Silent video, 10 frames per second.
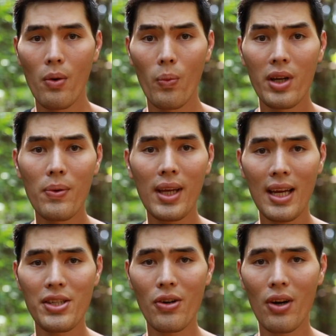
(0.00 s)
When you
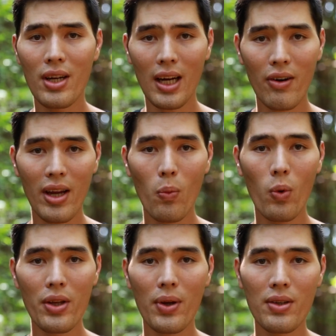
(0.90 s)
get to your hunting area,
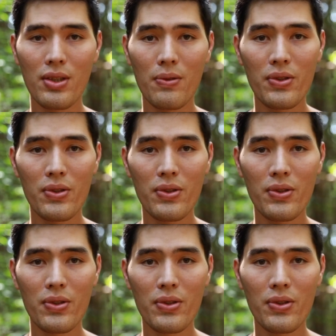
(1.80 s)
what you can do